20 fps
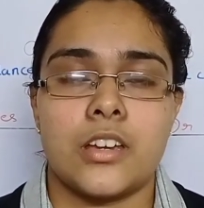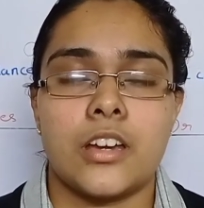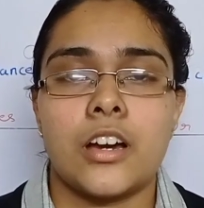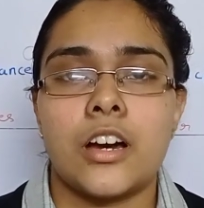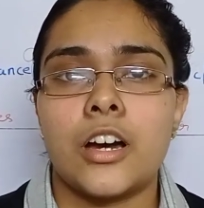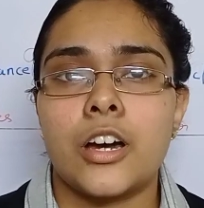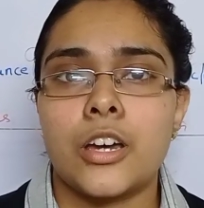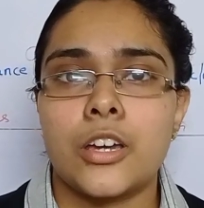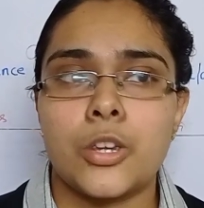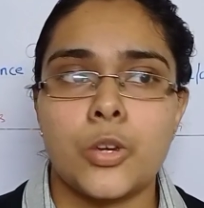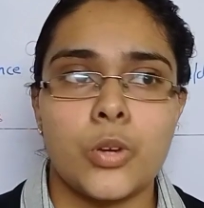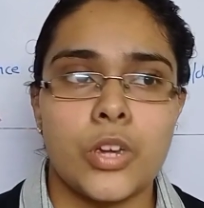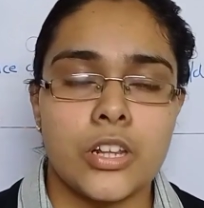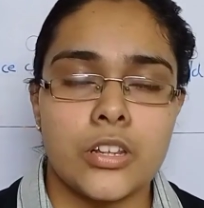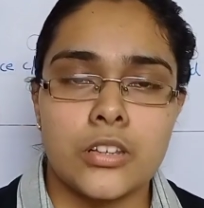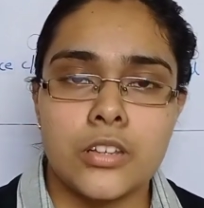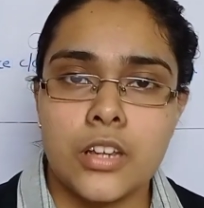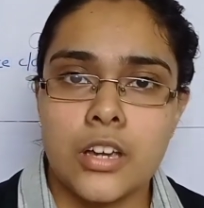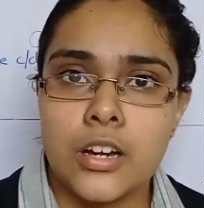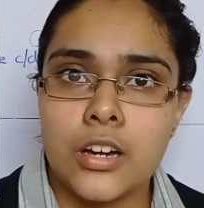You
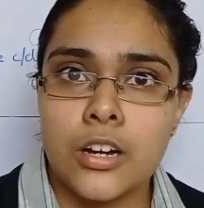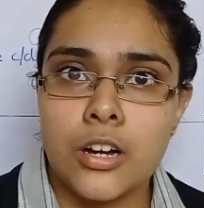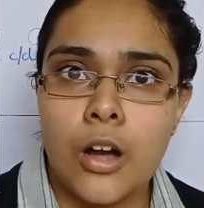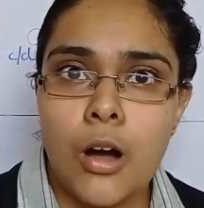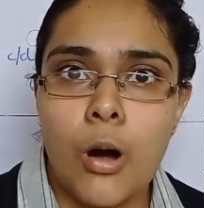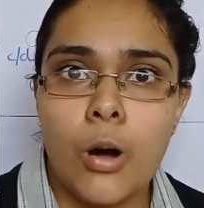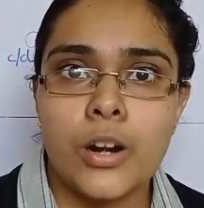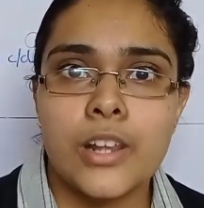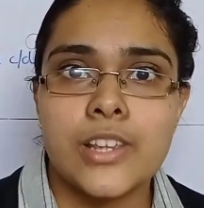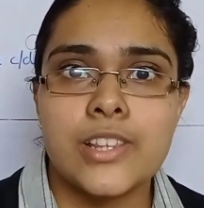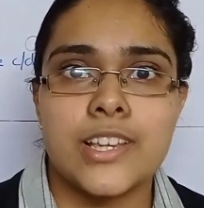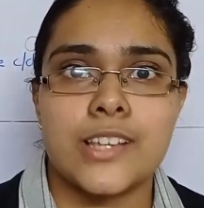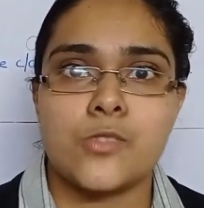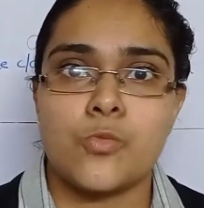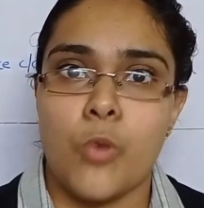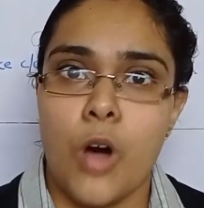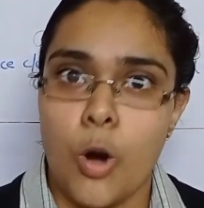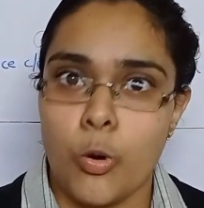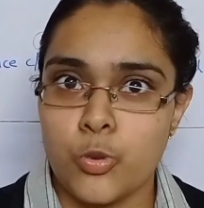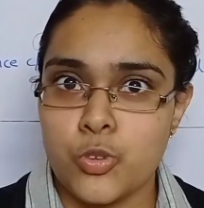can call it
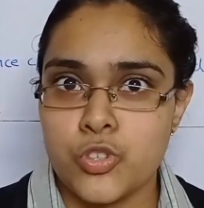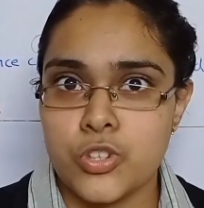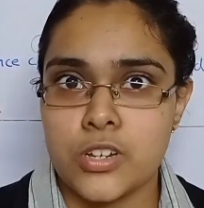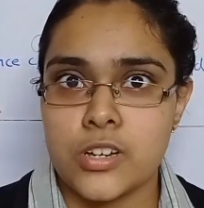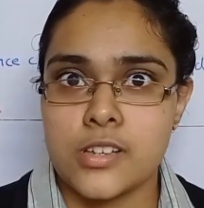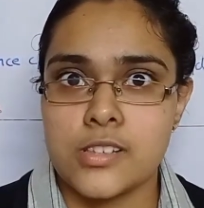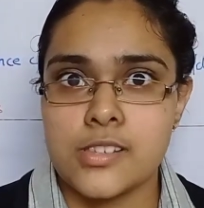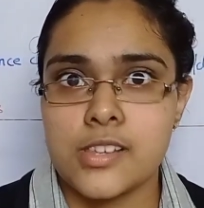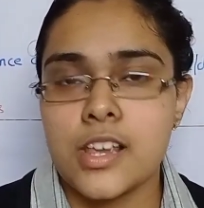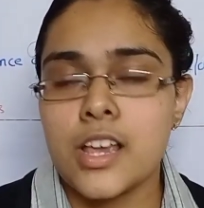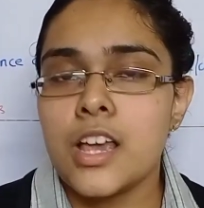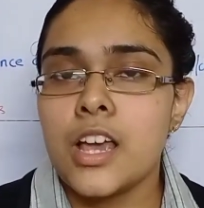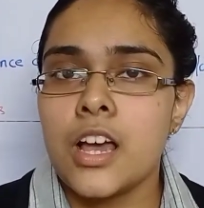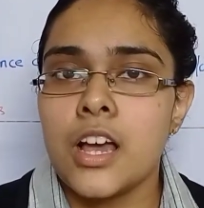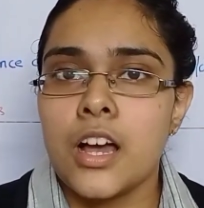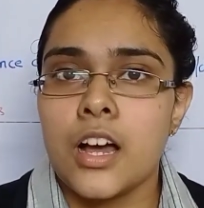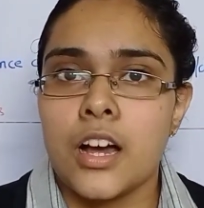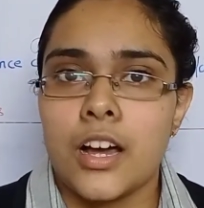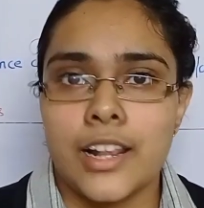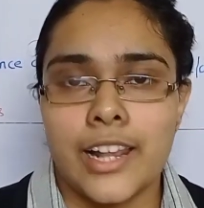as vouchers,
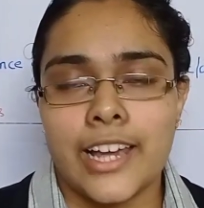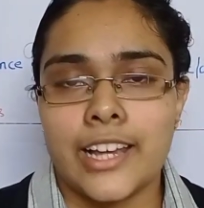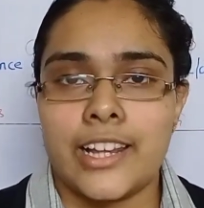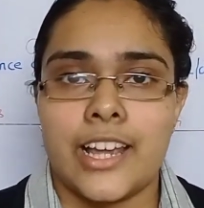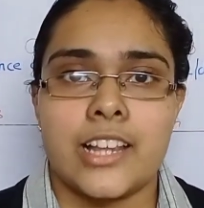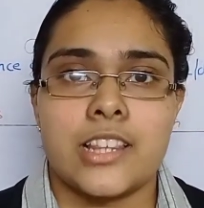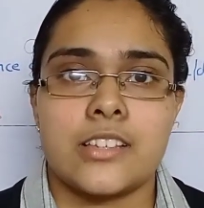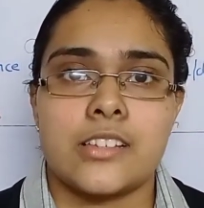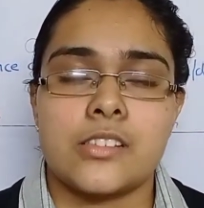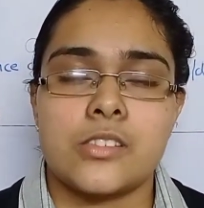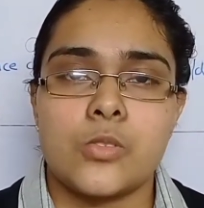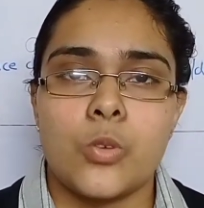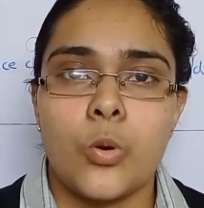like that.